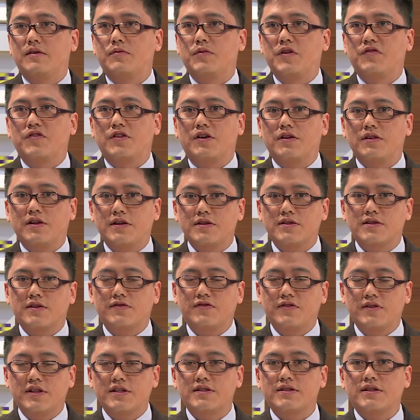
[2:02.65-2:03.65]
We've got lots
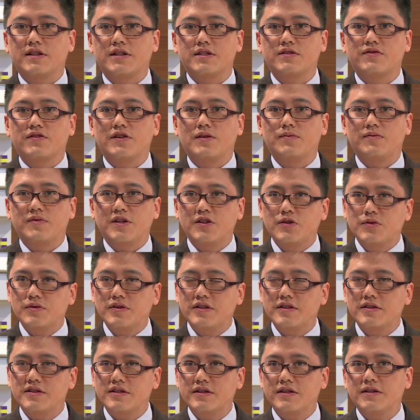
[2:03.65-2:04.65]
of listings from
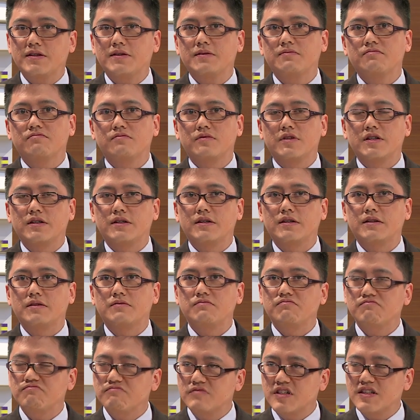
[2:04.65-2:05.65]
Indonesia,
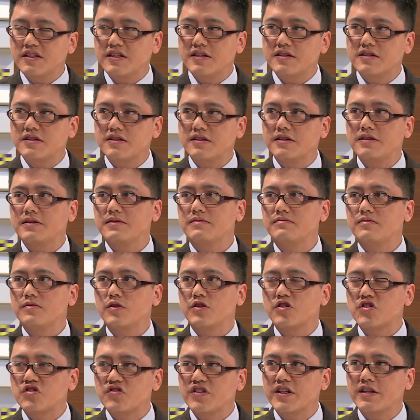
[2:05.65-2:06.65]
Malaysia,
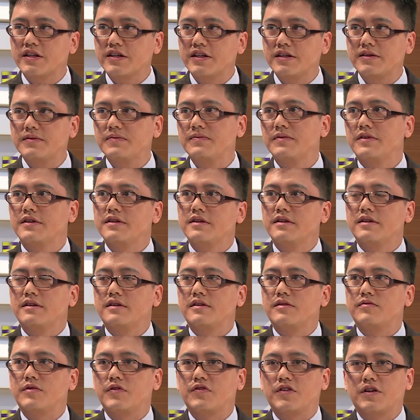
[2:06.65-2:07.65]
Australia.
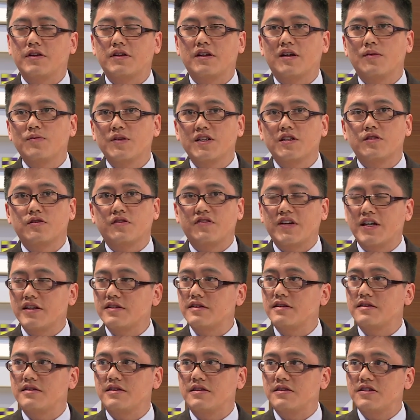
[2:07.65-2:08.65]
We've got companies with
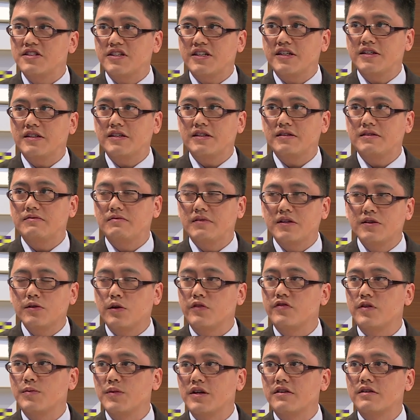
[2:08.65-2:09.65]
assets in China and
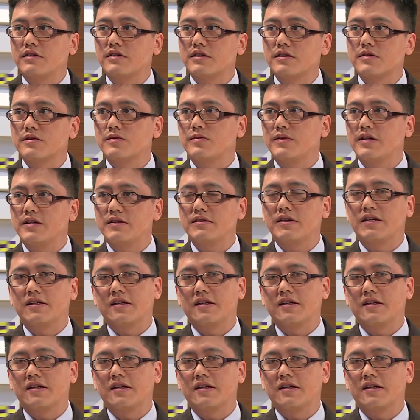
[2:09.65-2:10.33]
North America as well.